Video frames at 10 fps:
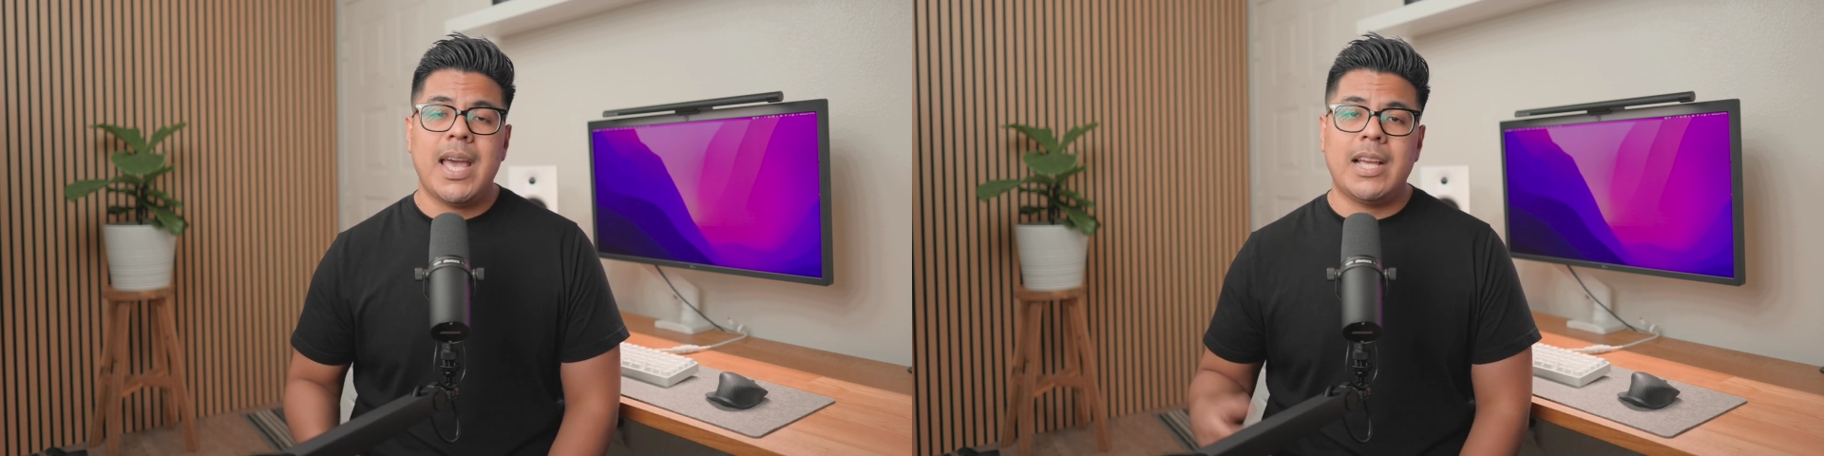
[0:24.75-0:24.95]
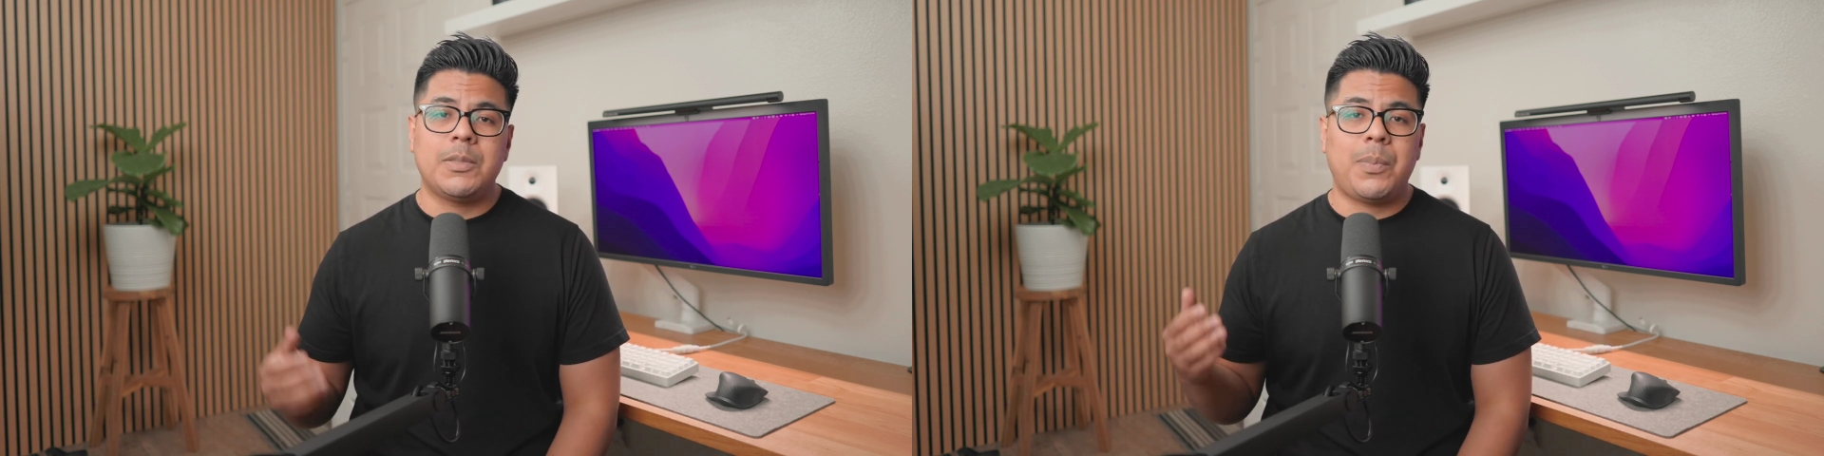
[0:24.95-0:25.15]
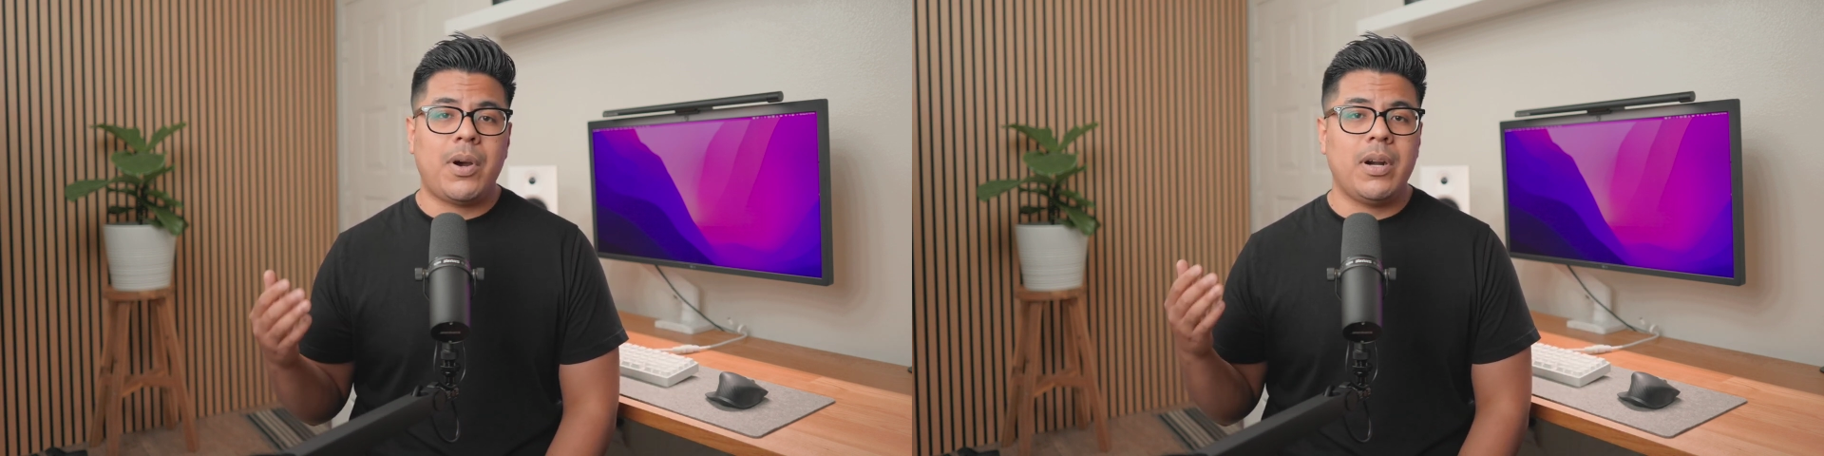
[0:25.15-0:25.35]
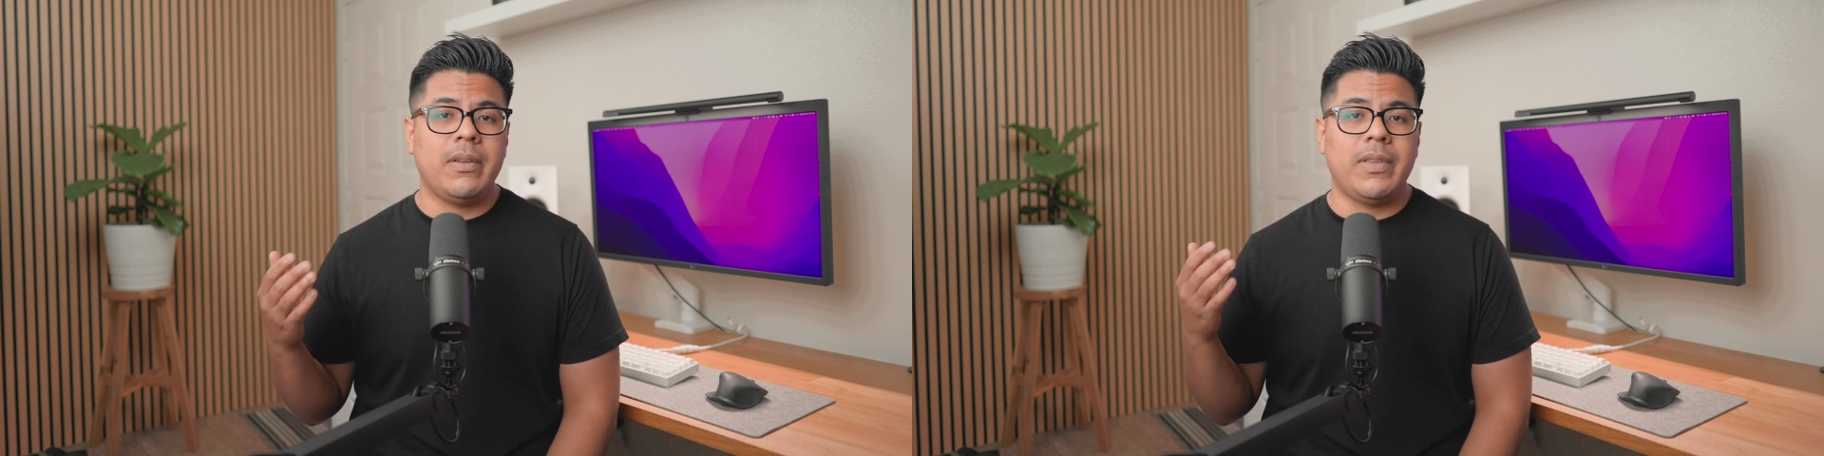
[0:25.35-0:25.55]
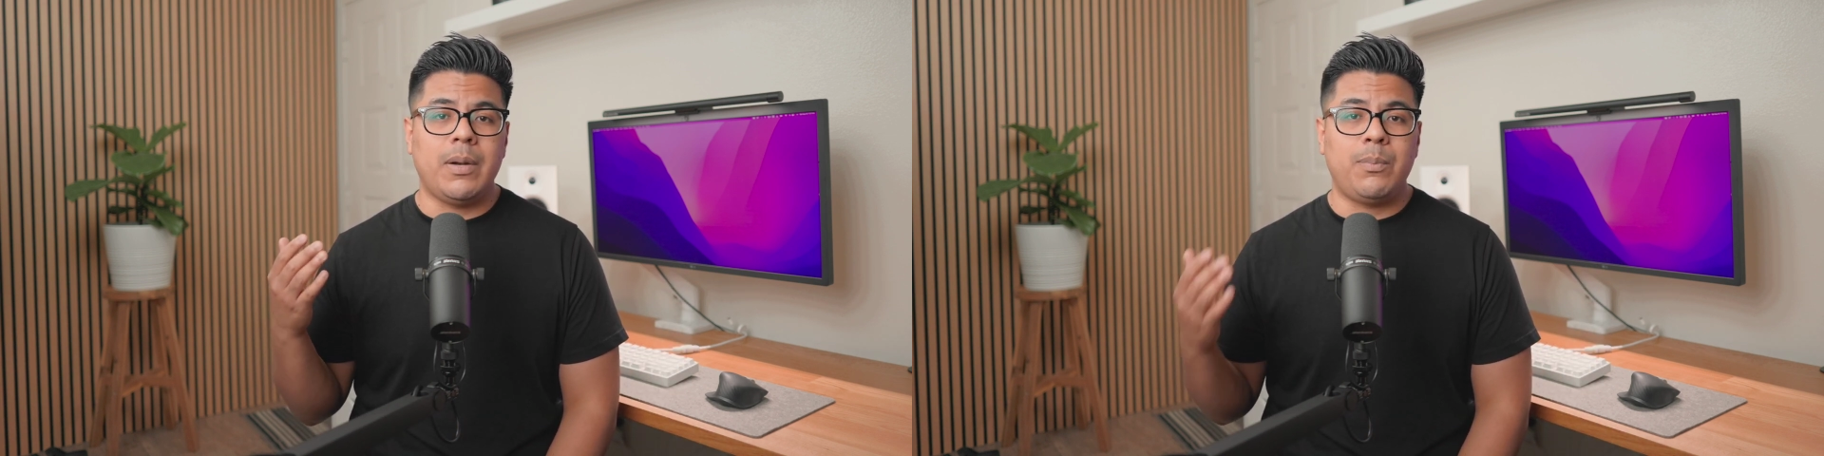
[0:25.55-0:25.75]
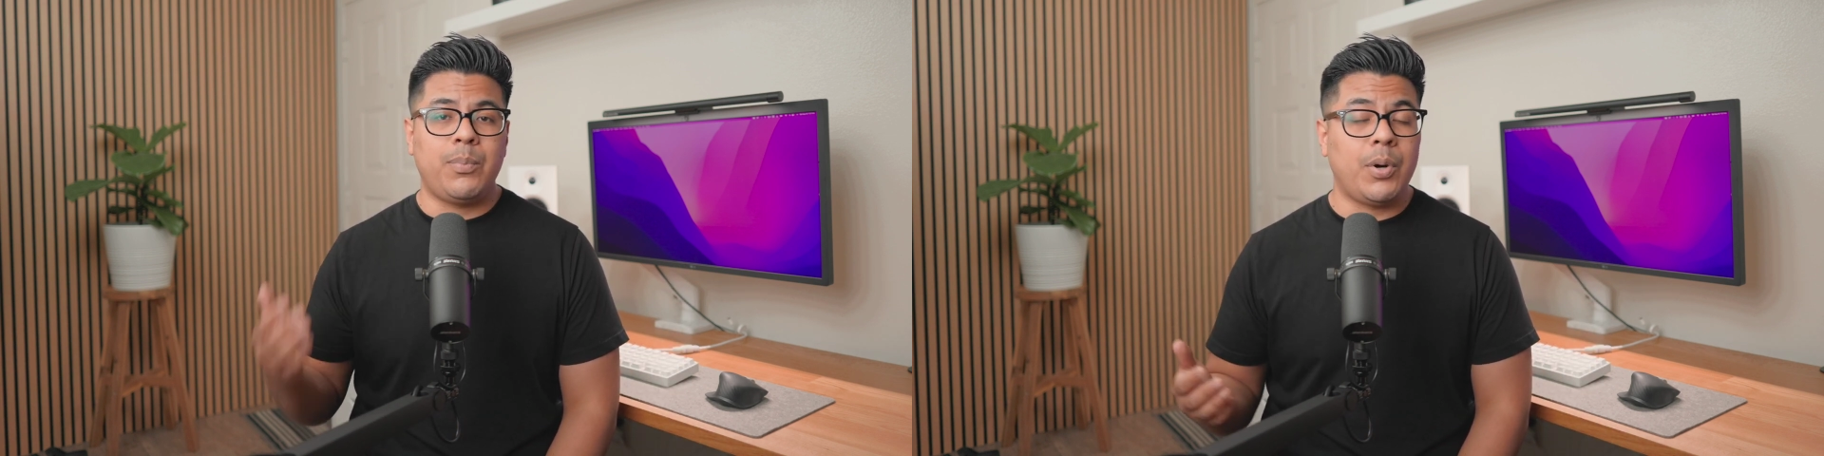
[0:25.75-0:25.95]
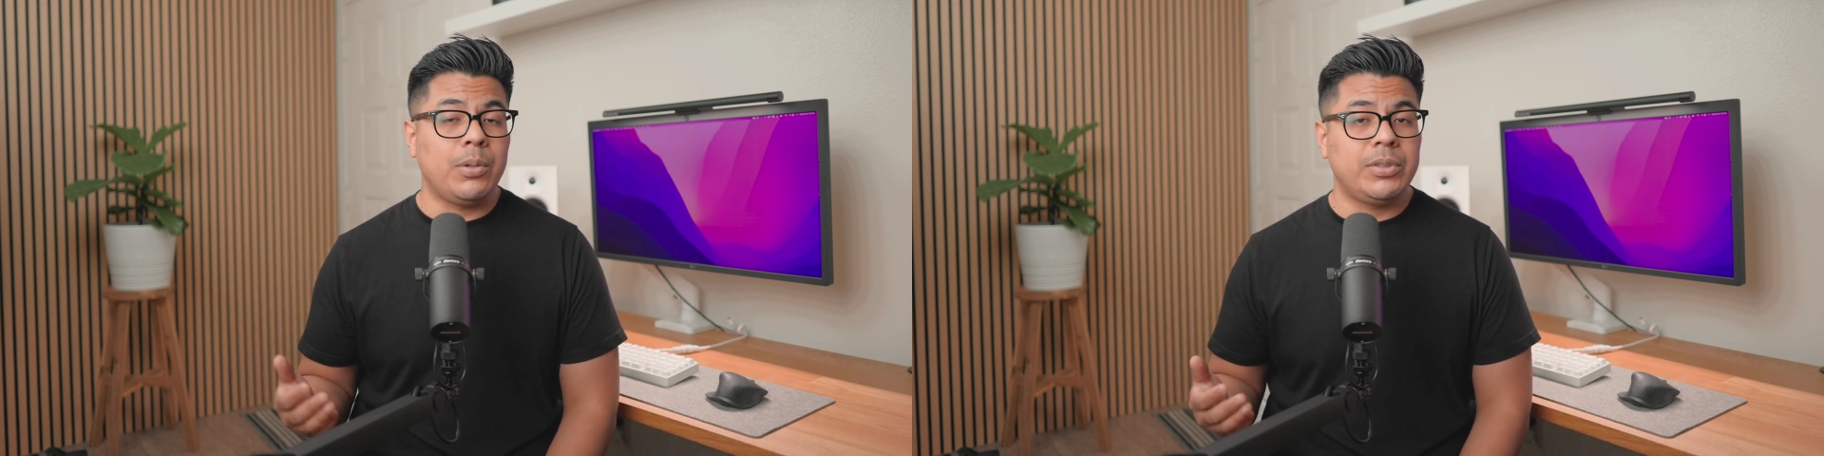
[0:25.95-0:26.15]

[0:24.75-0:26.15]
as part of their Pro